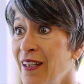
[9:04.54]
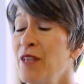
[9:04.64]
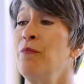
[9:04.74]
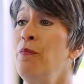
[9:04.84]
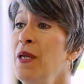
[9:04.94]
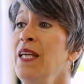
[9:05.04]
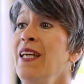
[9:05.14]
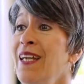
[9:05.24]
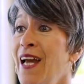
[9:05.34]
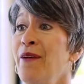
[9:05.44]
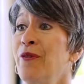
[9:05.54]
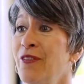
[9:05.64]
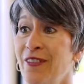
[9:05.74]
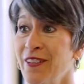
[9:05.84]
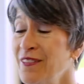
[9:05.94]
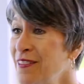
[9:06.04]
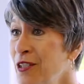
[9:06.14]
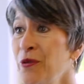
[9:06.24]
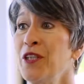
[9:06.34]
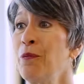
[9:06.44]
And being able to
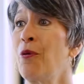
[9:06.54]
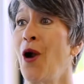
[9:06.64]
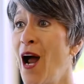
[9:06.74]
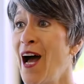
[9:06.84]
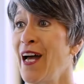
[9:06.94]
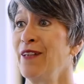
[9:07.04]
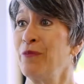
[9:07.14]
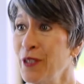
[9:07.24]
deal with the pride,